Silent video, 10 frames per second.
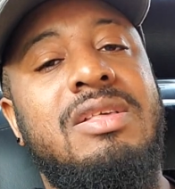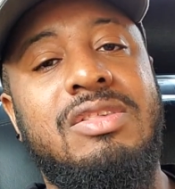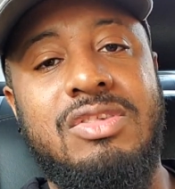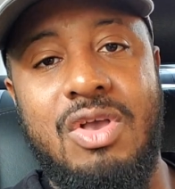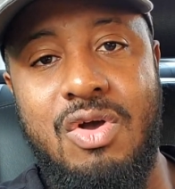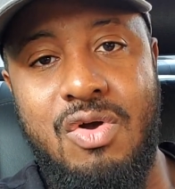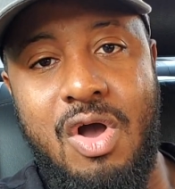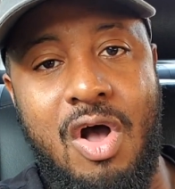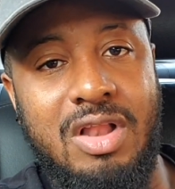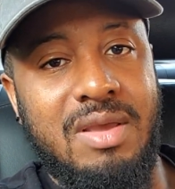So
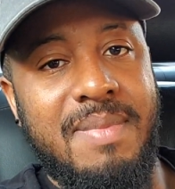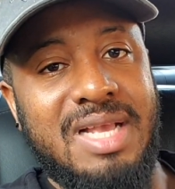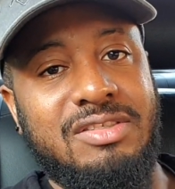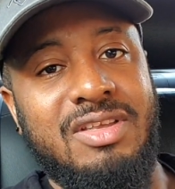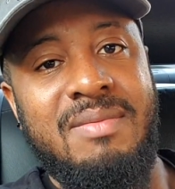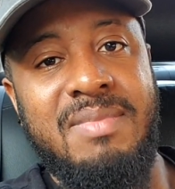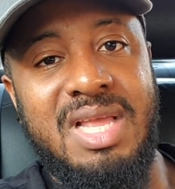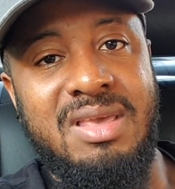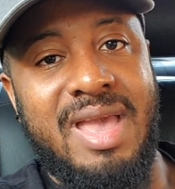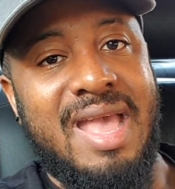all the best to
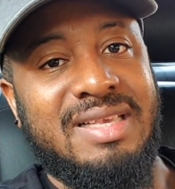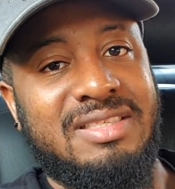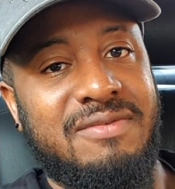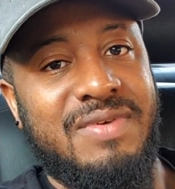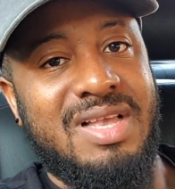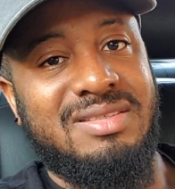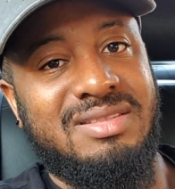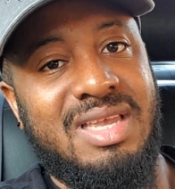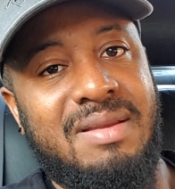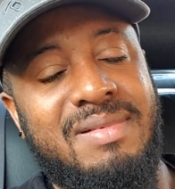Emilio Estevez,
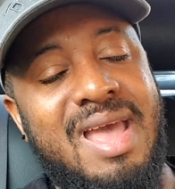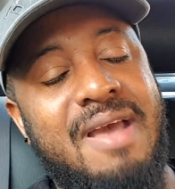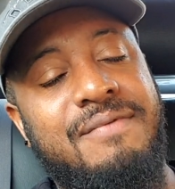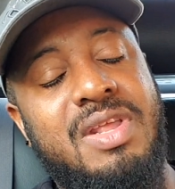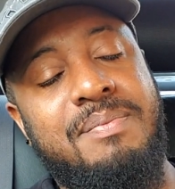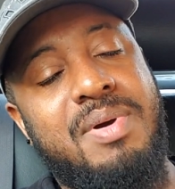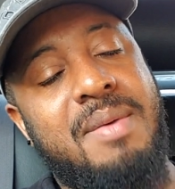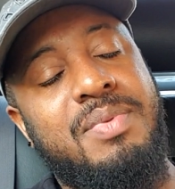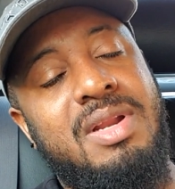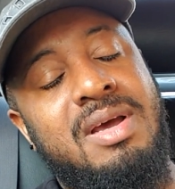named after the
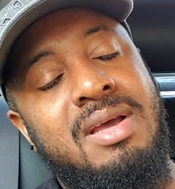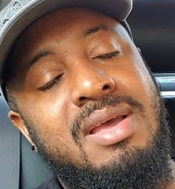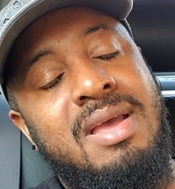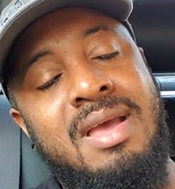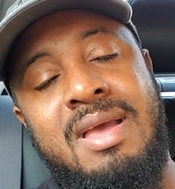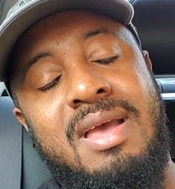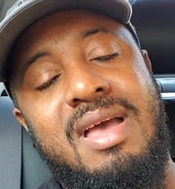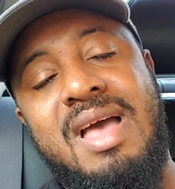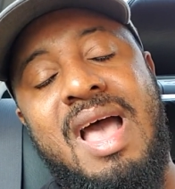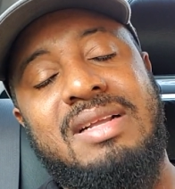popular
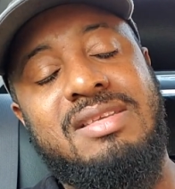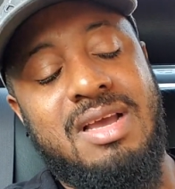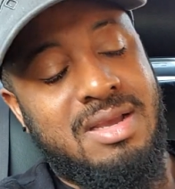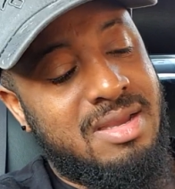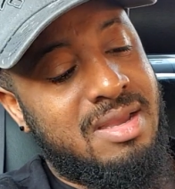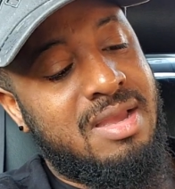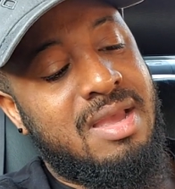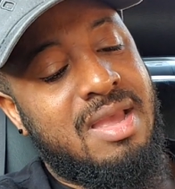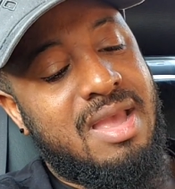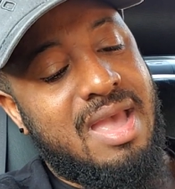actor.
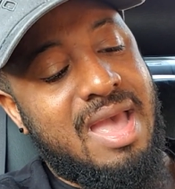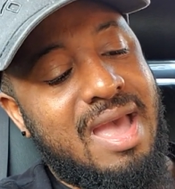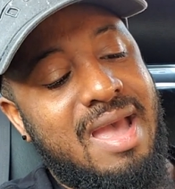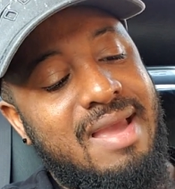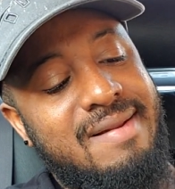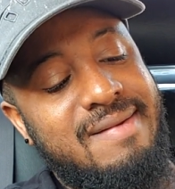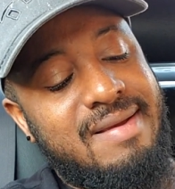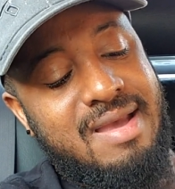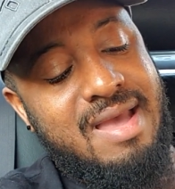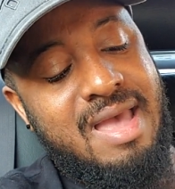And
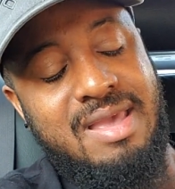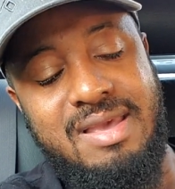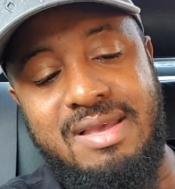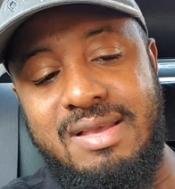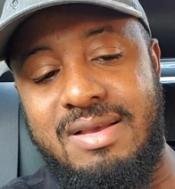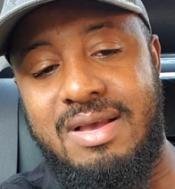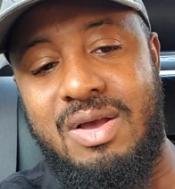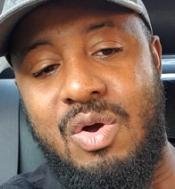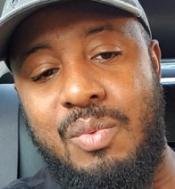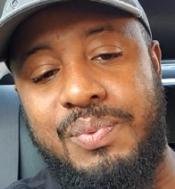I
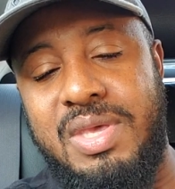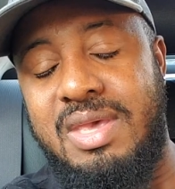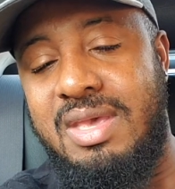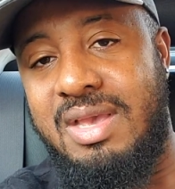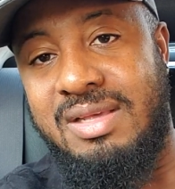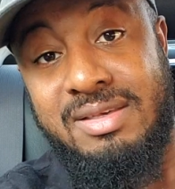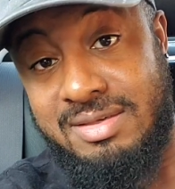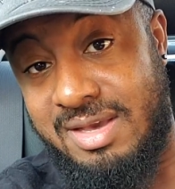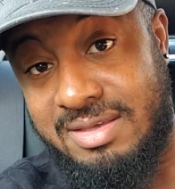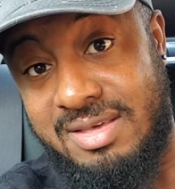hope he is a
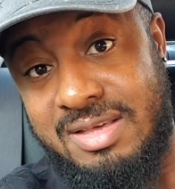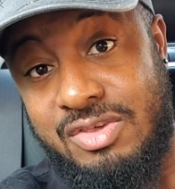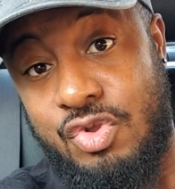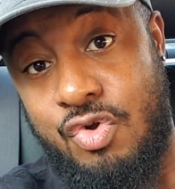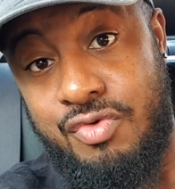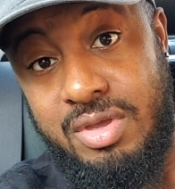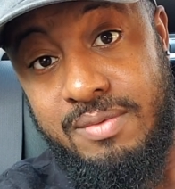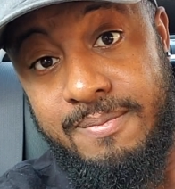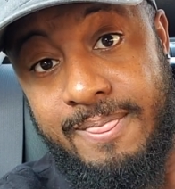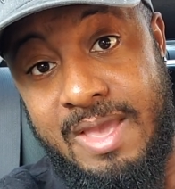success story.
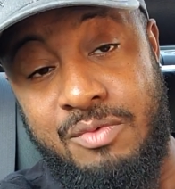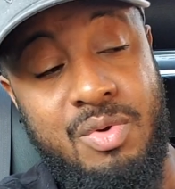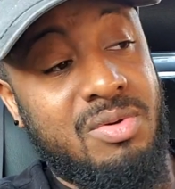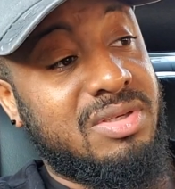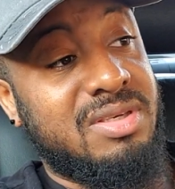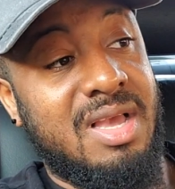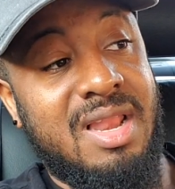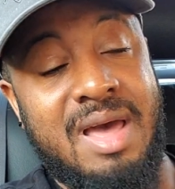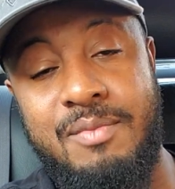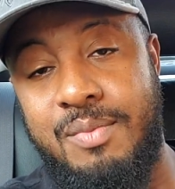And we will see a
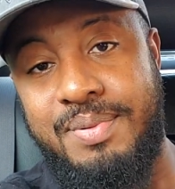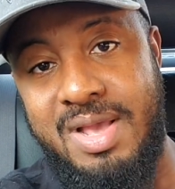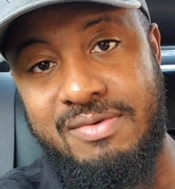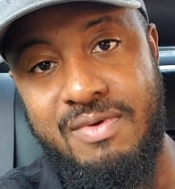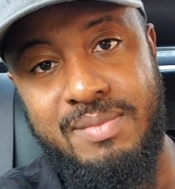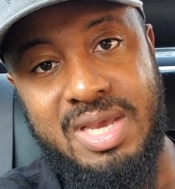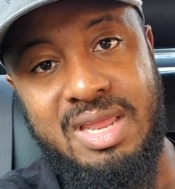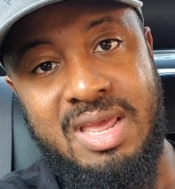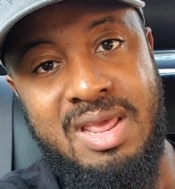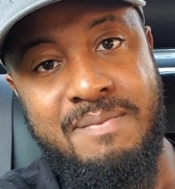lot more players from the
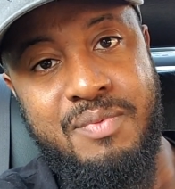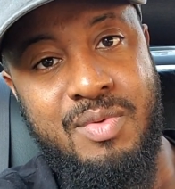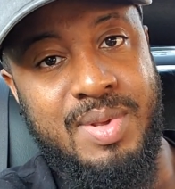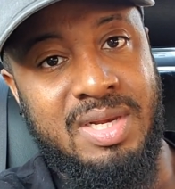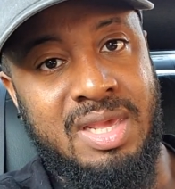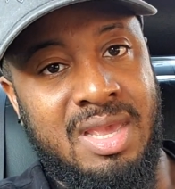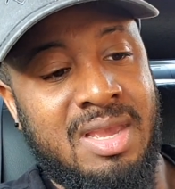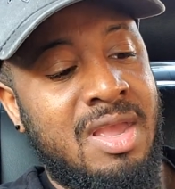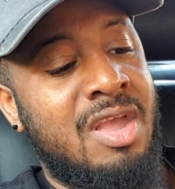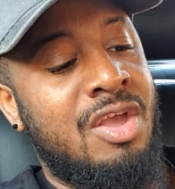Canadian Premier League
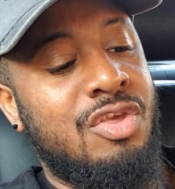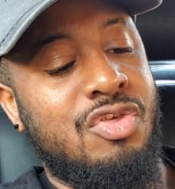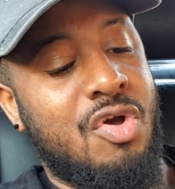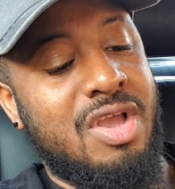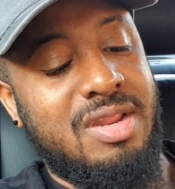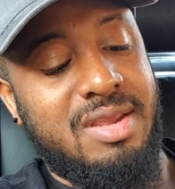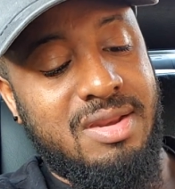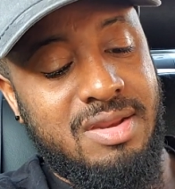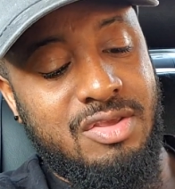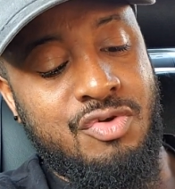
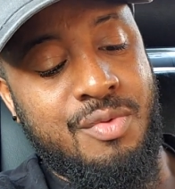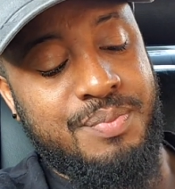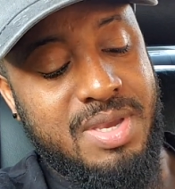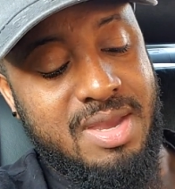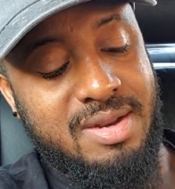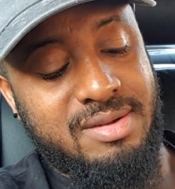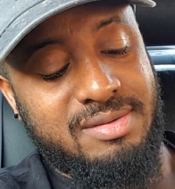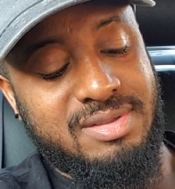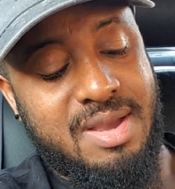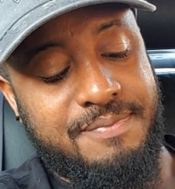joining European
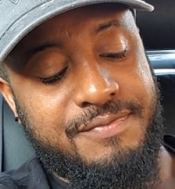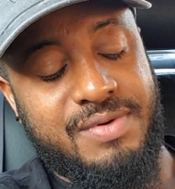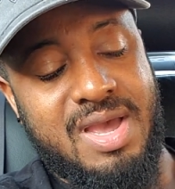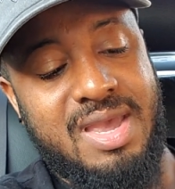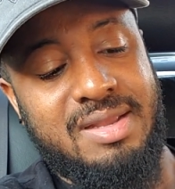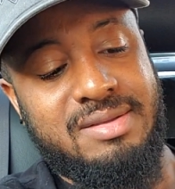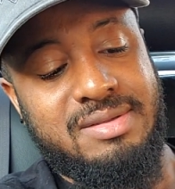top flight